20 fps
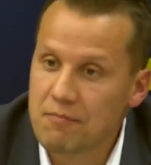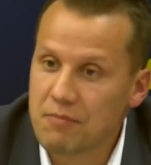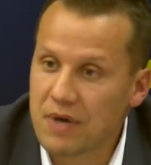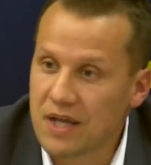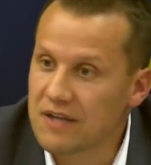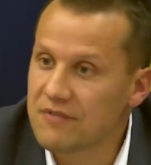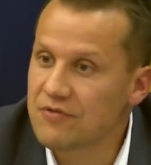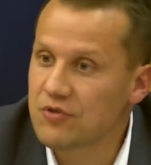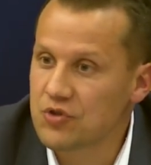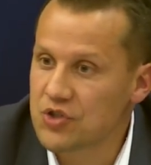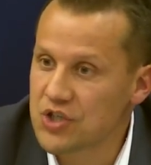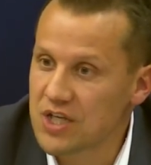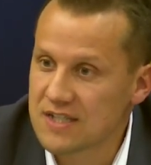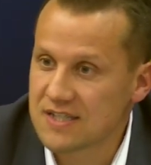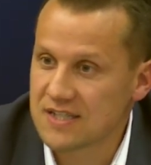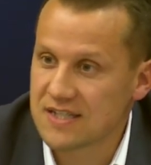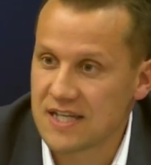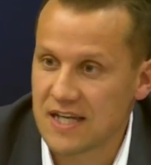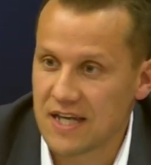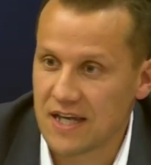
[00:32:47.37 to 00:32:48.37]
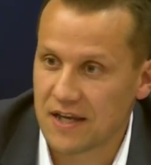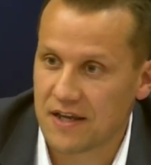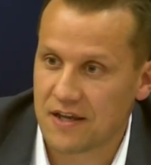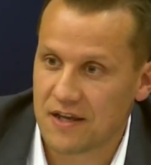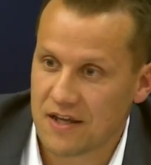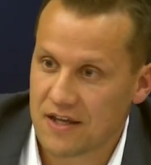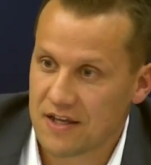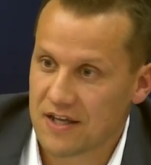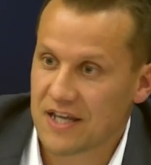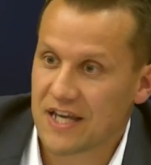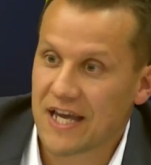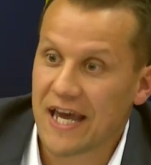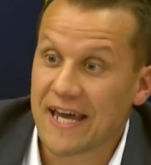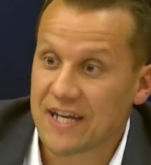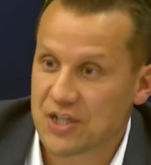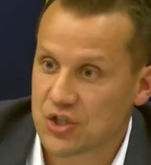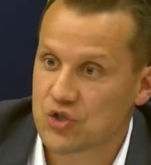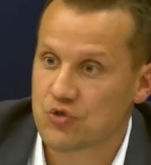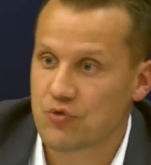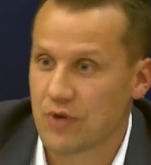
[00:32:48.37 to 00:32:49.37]
But if you just take
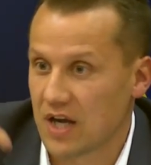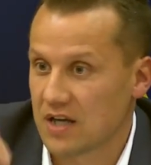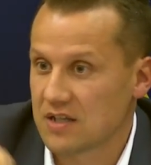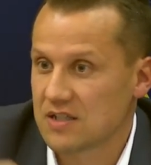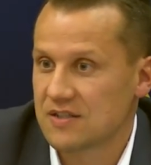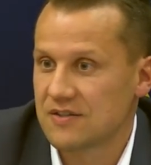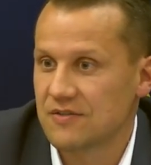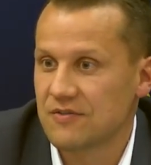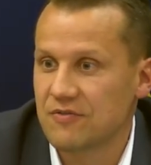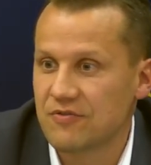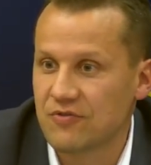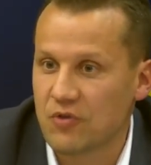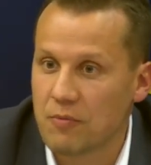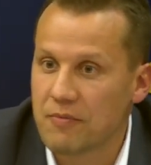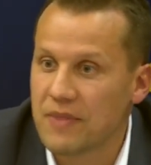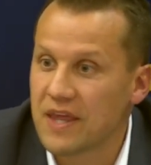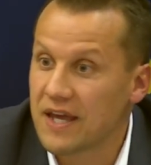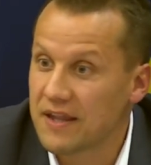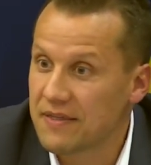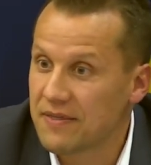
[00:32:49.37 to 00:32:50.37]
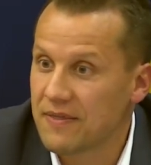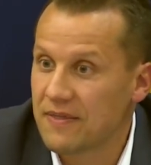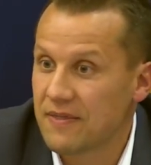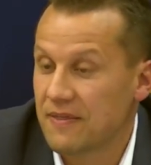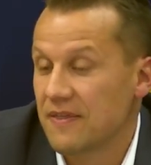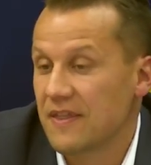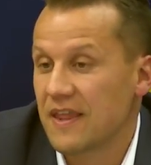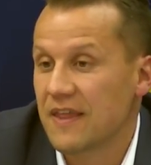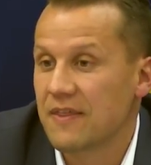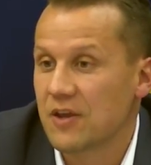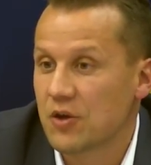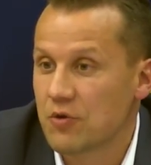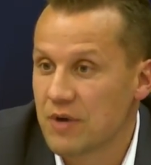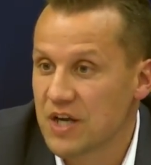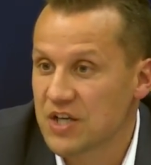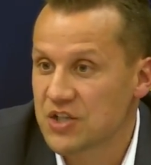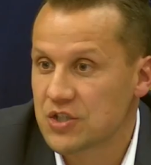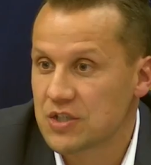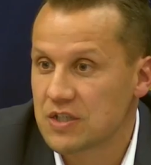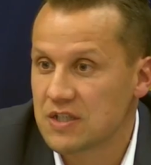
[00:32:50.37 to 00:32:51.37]
extracts from that, then the
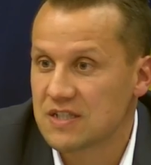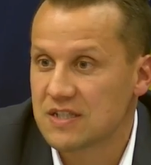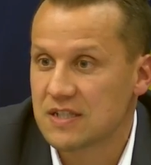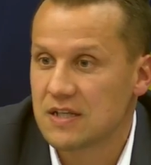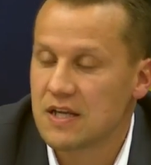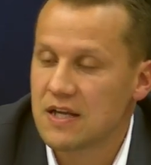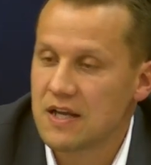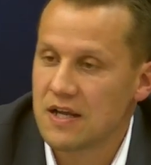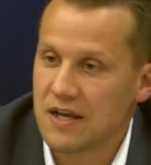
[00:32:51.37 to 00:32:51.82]
question is,